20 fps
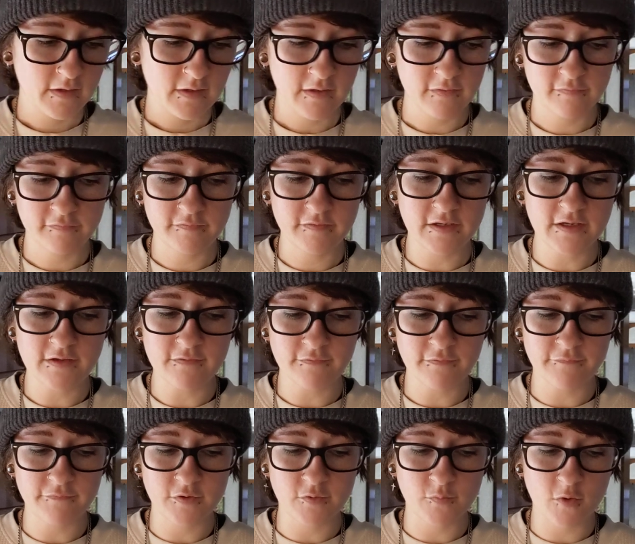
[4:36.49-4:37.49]
Hey Steve,
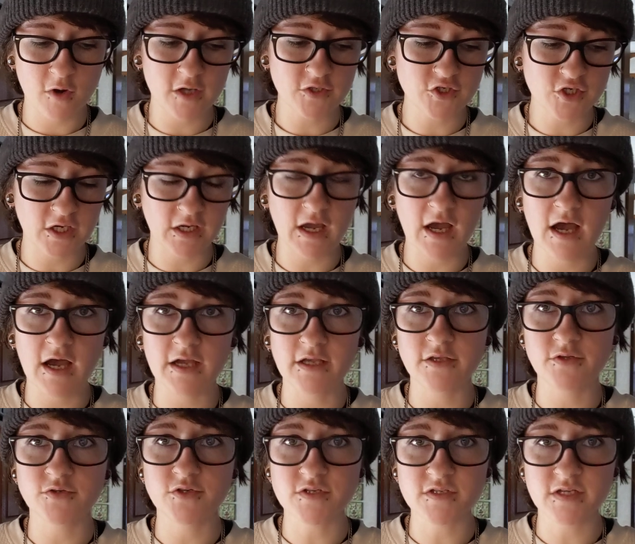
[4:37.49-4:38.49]
if you're watching, hi,
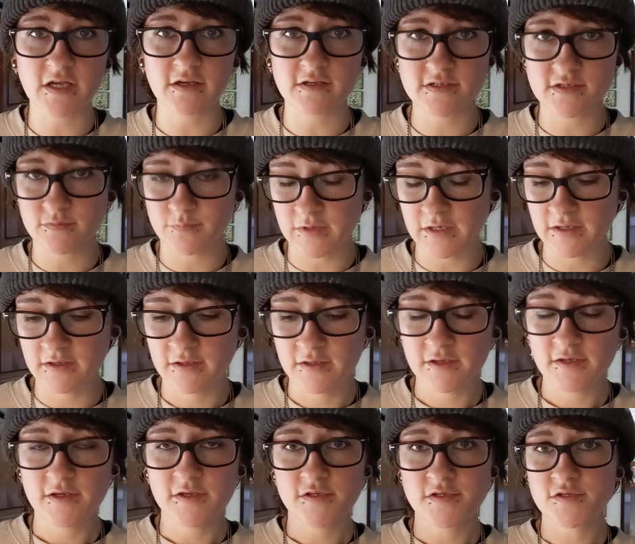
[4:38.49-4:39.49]
you just texted me.
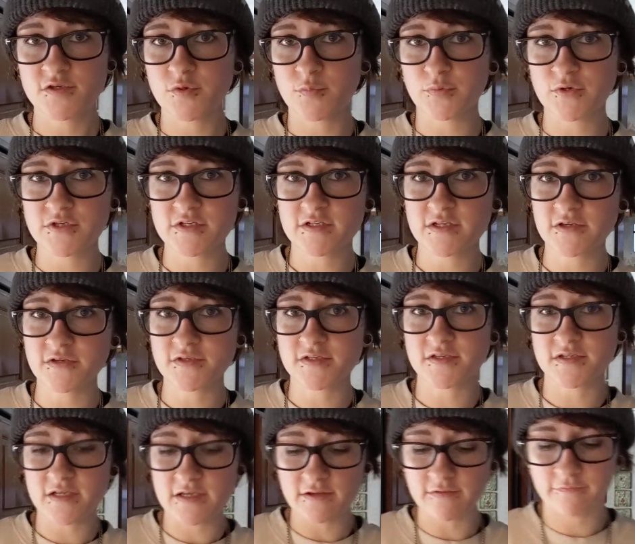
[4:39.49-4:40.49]
Super Steel
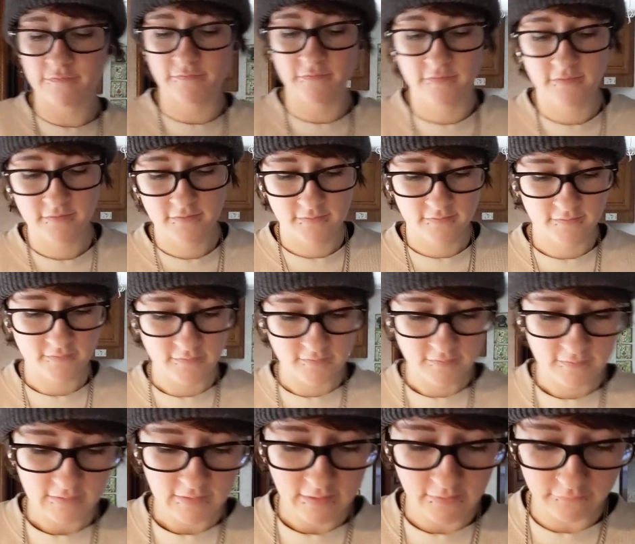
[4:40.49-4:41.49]
Steve.
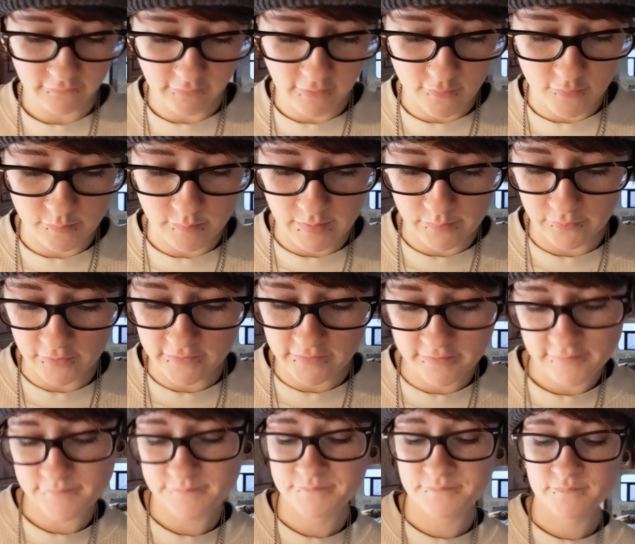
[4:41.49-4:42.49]
How's it going, my
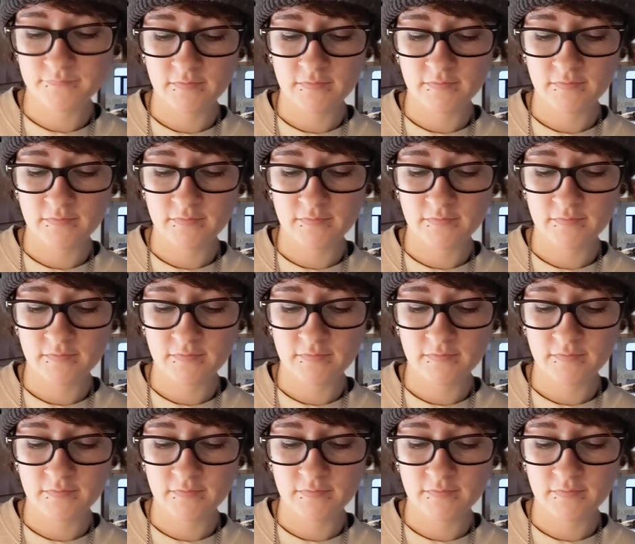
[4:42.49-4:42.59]
brother?